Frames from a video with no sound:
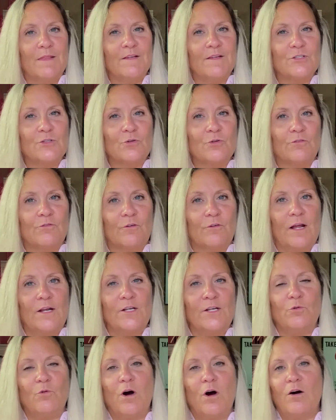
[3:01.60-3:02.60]
this to a friend?
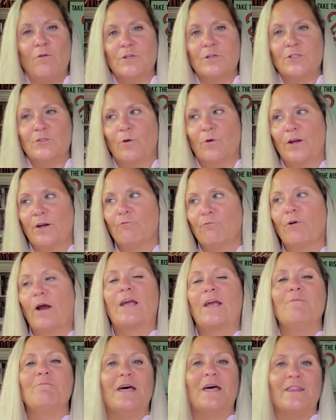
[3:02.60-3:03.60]
You always want to
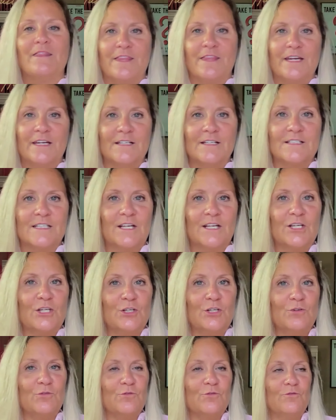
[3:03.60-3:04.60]
recommend things that
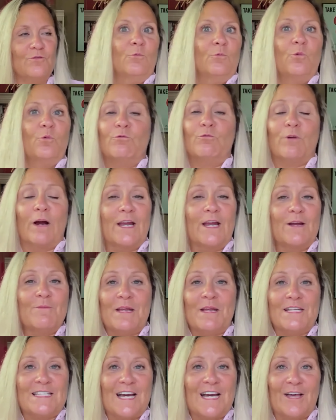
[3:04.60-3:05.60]
you would
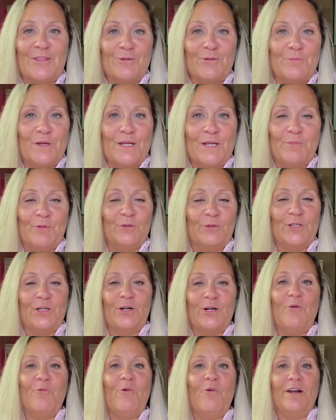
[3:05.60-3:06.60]
recommend to other people. You
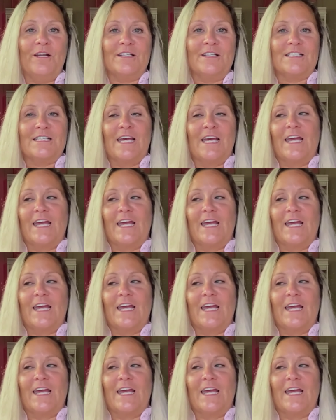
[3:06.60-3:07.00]
don't want to say,